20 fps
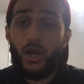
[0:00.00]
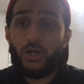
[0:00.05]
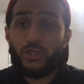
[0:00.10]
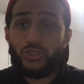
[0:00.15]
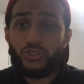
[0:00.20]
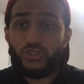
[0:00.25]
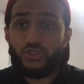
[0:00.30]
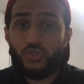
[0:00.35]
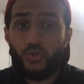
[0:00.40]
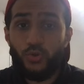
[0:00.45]

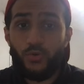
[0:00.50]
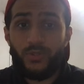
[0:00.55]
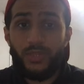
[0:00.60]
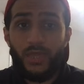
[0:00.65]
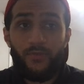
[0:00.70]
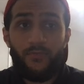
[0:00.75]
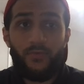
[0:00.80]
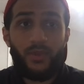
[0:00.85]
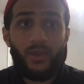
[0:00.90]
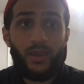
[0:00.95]
So
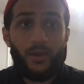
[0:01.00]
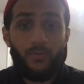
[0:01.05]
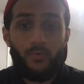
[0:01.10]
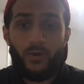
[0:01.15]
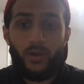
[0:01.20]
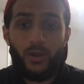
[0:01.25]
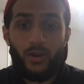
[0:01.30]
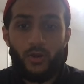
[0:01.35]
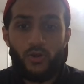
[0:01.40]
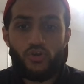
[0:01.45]
then we come over
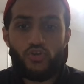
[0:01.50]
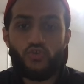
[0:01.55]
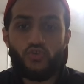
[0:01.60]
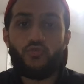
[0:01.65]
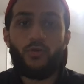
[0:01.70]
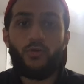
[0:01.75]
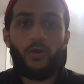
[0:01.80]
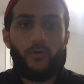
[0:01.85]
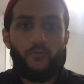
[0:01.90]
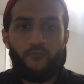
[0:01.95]
here
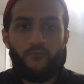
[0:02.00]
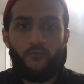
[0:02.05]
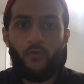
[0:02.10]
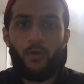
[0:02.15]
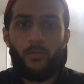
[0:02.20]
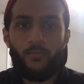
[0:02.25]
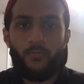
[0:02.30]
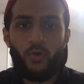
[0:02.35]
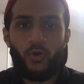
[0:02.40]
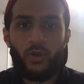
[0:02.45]
to a
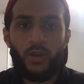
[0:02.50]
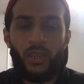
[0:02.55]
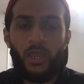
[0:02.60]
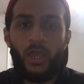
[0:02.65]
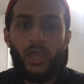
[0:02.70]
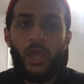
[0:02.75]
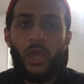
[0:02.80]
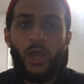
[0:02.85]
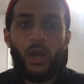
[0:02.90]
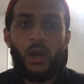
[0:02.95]
foreign body.
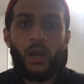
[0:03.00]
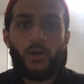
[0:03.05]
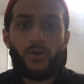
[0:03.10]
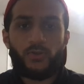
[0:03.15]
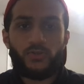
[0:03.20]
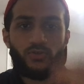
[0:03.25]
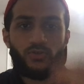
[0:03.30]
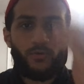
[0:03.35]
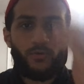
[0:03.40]
So we